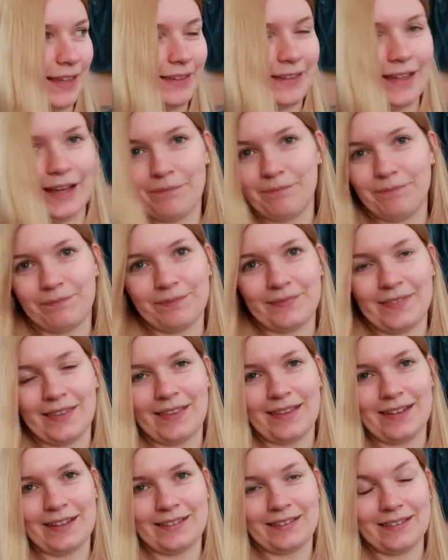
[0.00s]
yeah,
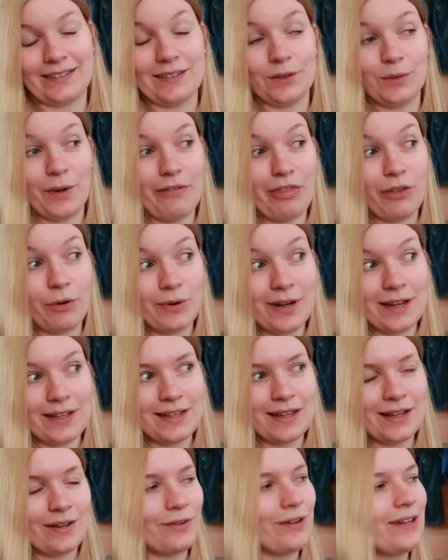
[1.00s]
this is the weather
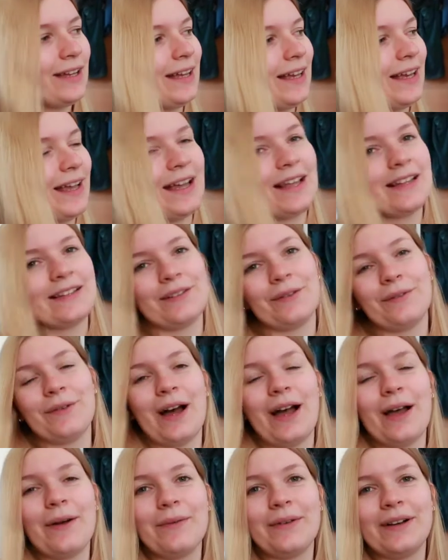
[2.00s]
right now.
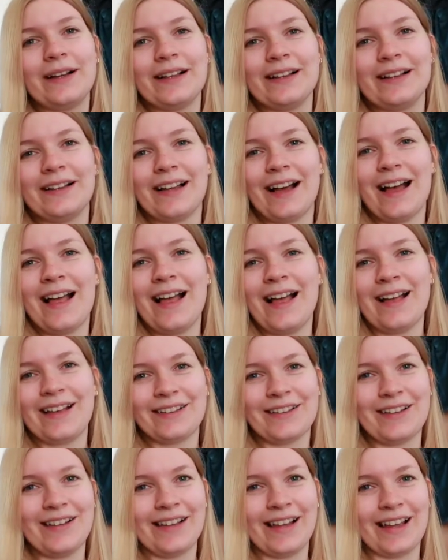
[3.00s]
So I will
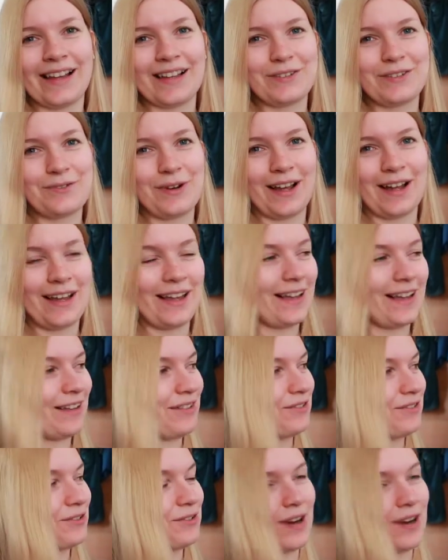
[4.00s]
like
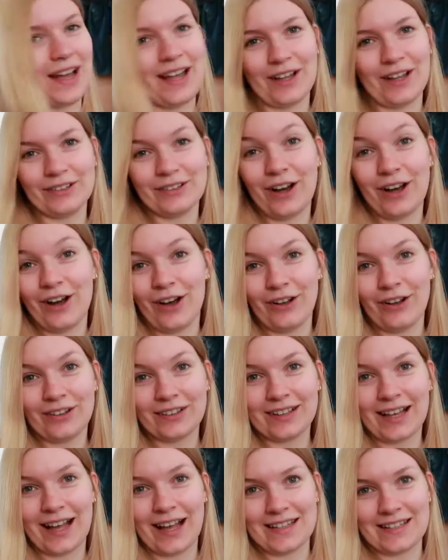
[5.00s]
try on
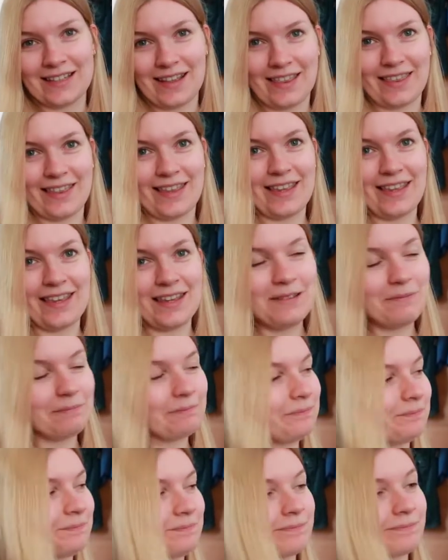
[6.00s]
haul kind of thingy,
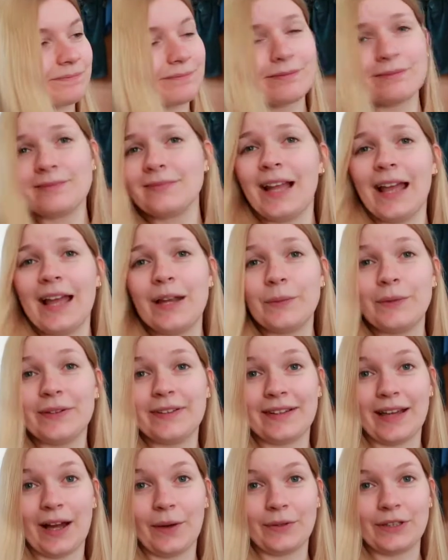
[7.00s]
and we'll
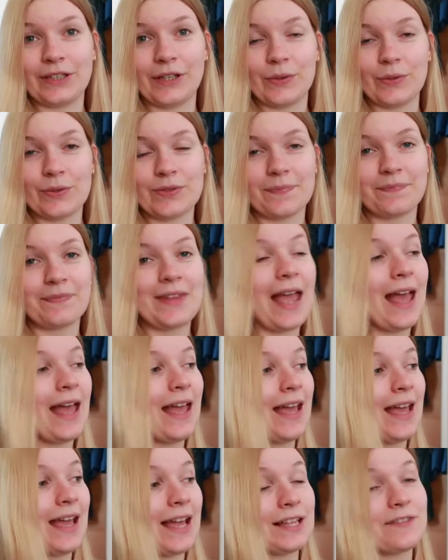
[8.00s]
see how it goes.
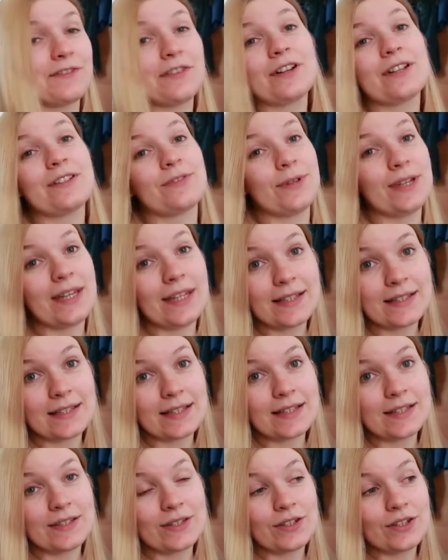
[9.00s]
As far as reading is
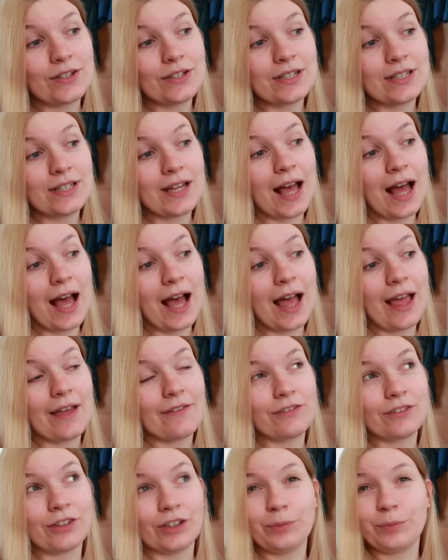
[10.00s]
concerned,
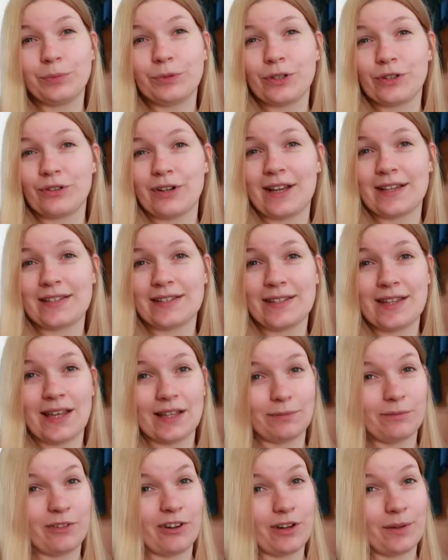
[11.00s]
I've not progressed
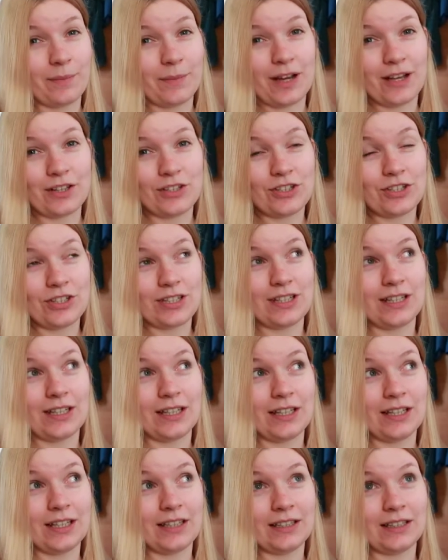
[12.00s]
that very much
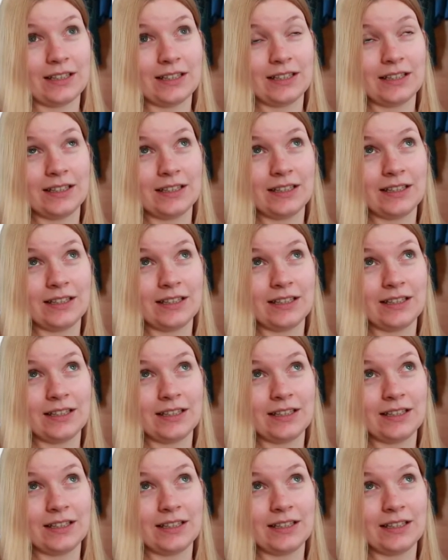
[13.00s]
in